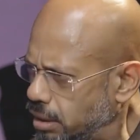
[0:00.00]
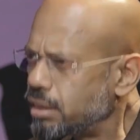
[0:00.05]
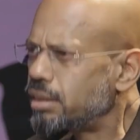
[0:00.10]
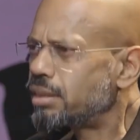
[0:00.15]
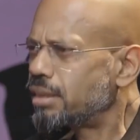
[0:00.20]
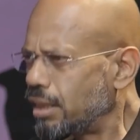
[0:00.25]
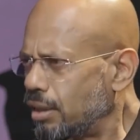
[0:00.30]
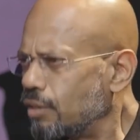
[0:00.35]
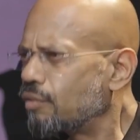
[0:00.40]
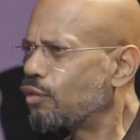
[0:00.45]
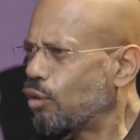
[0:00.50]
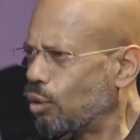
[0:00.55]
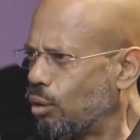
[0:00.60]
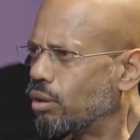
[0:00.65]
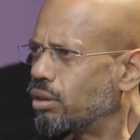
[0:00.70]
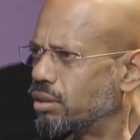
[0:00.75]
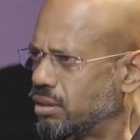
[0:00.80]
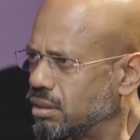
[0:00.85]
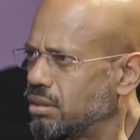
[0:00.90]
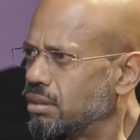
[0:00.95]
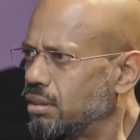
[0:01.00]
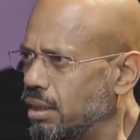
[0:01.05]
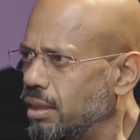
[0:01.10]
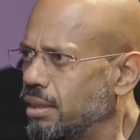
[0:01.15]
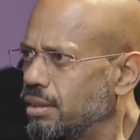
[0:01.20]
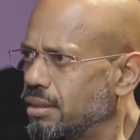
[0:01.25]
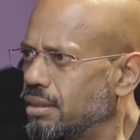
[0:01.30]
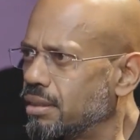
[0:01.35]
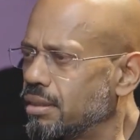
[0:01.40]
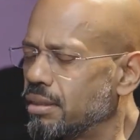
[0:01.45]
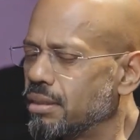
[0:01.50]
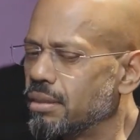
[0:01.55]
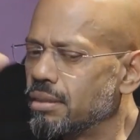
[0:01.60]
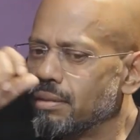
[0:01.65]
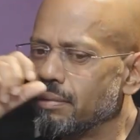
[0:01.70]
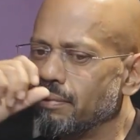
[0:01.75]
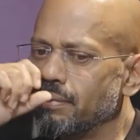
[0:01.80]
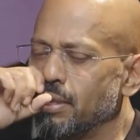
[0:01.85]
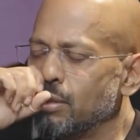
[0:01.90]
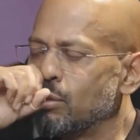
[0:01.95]
He said, of course,
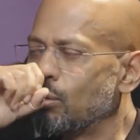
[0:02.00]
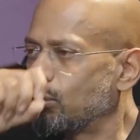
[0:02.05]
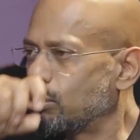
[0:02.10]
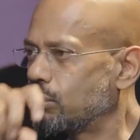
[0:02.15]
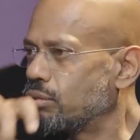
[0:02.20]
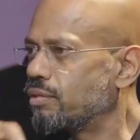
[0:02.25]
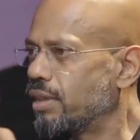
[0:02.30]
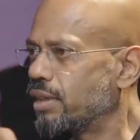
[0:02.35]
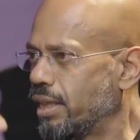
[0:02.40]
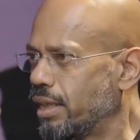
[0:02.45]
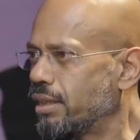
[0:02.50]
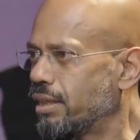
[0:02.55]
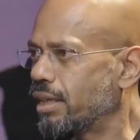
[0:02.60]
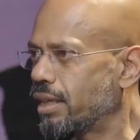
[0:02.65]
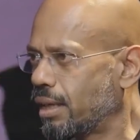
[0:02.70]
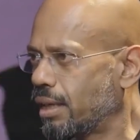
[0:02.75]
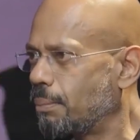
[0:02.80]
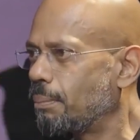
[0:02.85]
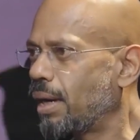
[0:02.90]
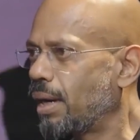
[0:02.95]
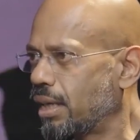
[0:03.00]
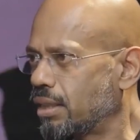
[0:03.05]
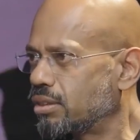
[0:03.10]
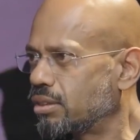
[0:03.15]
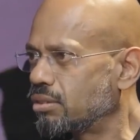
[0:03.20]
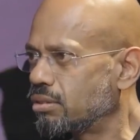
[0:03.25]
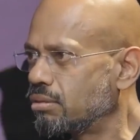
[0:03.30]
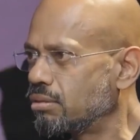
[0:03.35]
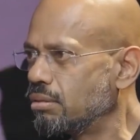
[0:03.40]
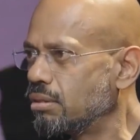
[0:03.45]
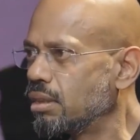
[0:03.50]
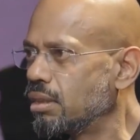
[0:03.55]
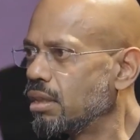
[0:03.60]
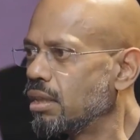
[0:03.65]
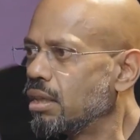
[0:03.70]
we'll talk to Vinay and then come back to you.